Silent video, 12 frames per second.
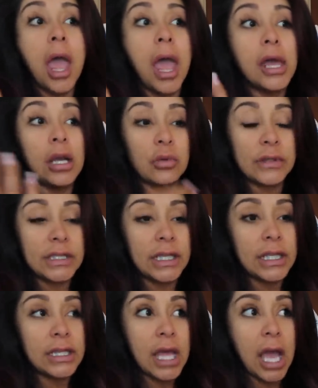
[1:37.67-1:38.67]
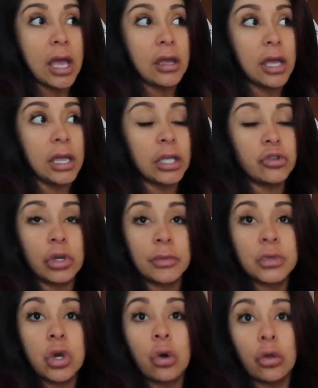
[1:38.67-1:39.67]
and I was sitting in that and it
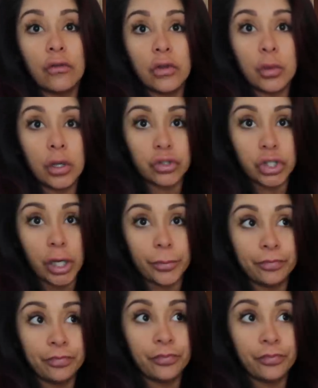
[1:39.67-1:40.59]
dripped all over the wheelchair.